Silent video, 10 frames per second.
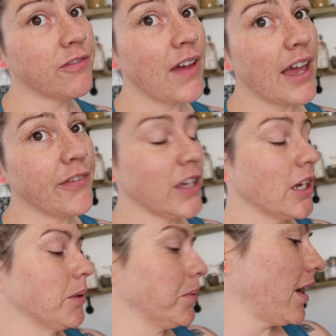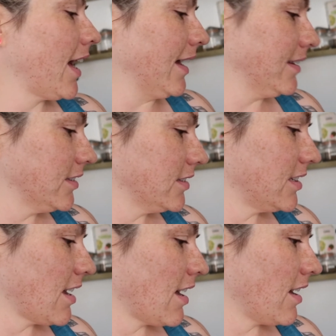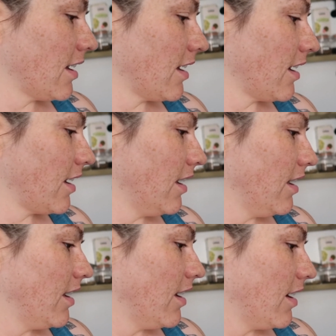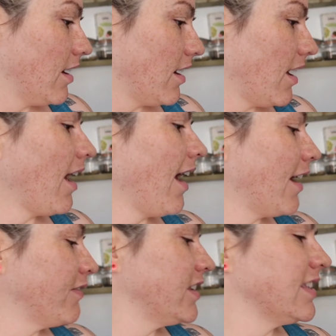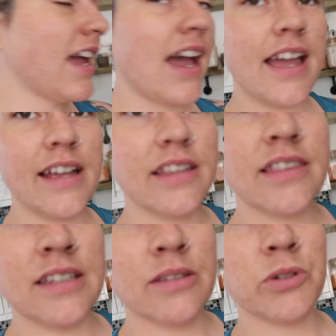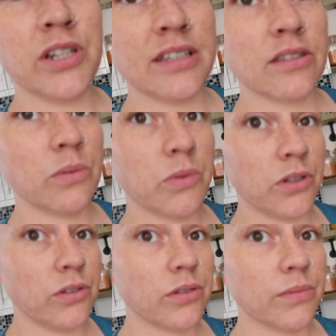a fair few, and I have to say this one is the one.